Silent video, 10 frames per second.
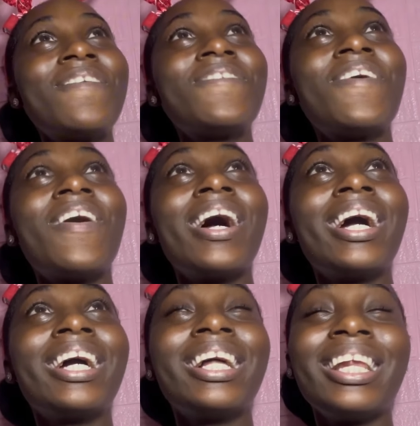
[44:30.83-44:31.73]

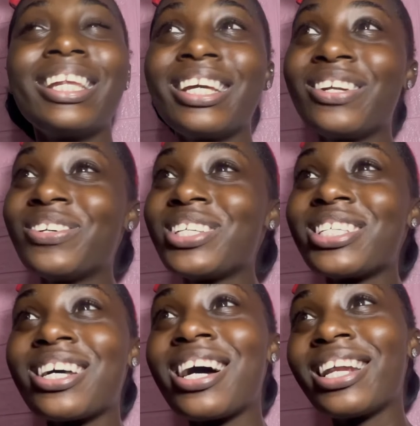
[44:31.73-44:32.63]
for, you know,
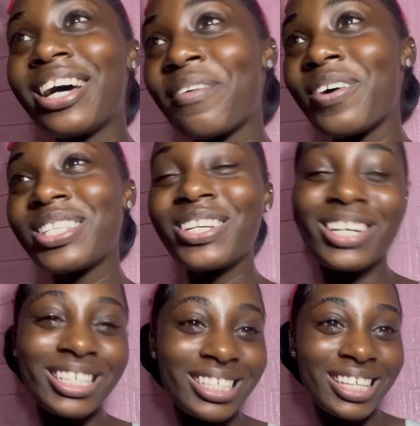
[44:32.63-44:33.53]
just all the
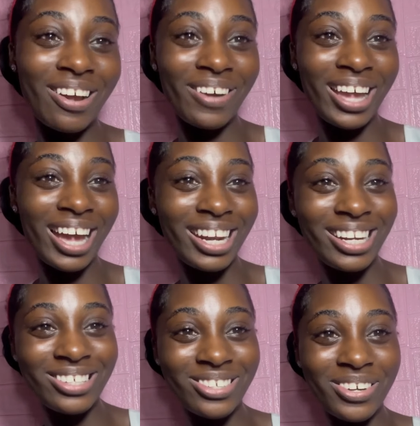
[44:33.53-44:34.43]
opportunities that we had
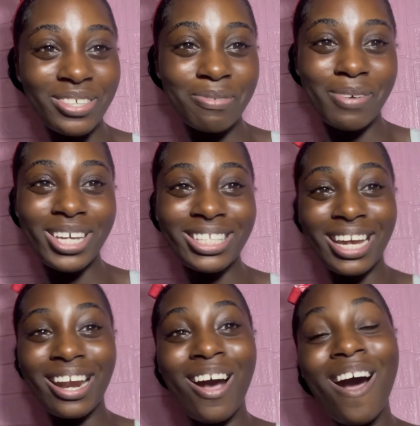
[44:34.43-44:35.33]
this Christmas
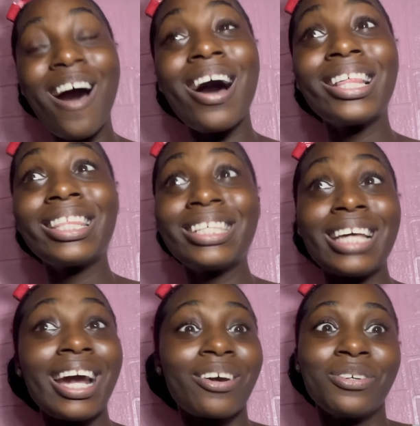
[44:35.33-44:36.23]
and all the things that
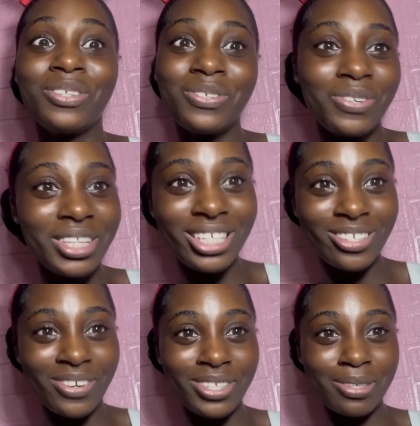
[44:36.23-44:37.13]
I could do this
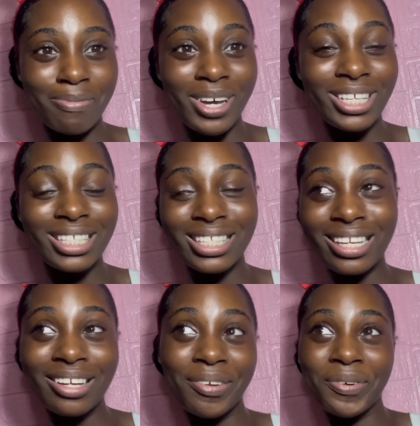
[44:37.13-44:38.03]
Christmas.
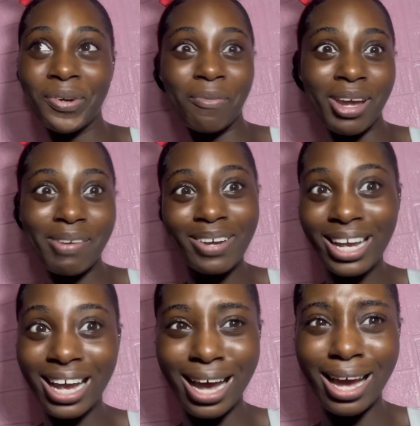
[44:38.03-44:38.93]
Nobody but
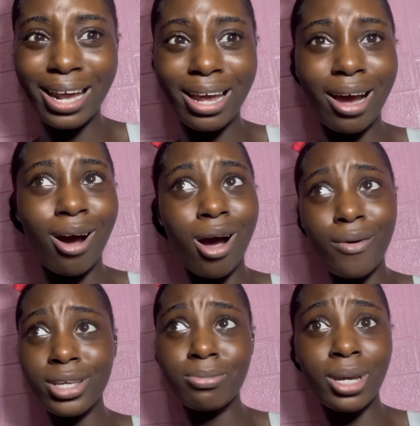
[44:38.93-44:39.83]
God.
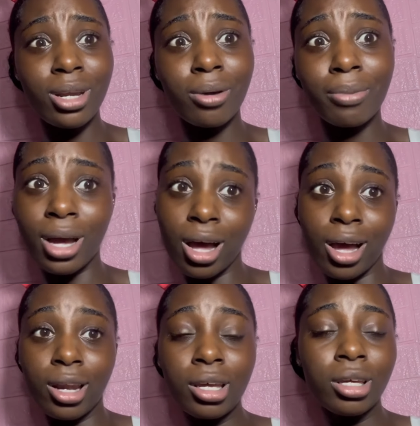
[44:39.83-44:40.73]
Always bigging up
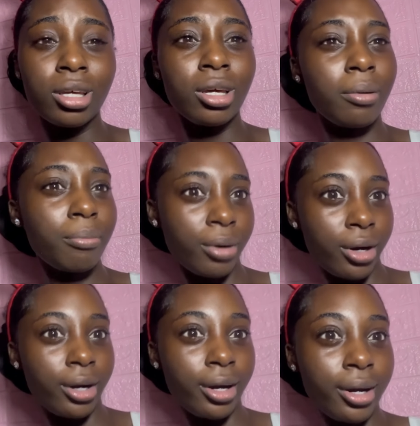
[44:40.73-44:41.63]
God.
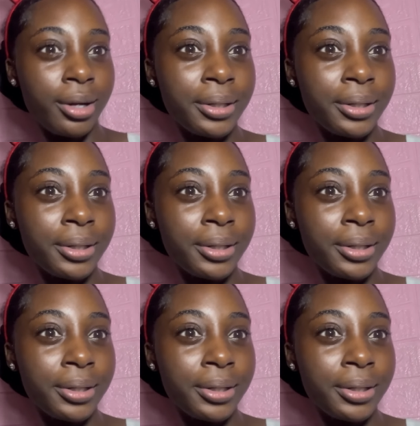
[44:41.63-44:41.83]
Purr.